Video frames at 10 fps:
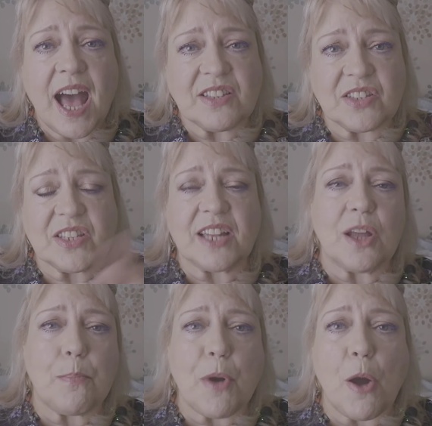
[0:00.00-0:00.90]
As I
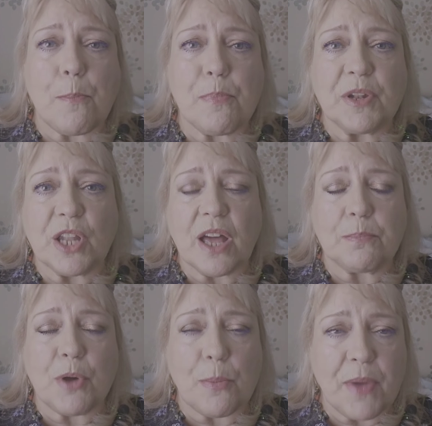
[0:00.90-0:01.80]
said, I'll pop
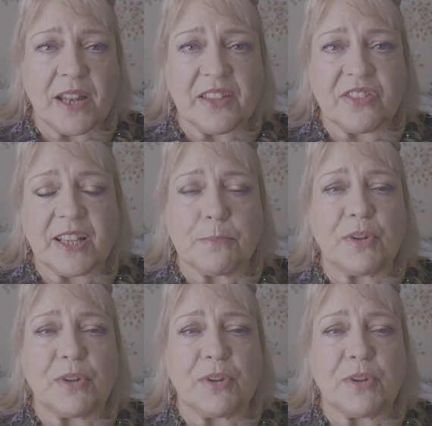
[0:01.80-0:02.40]
anything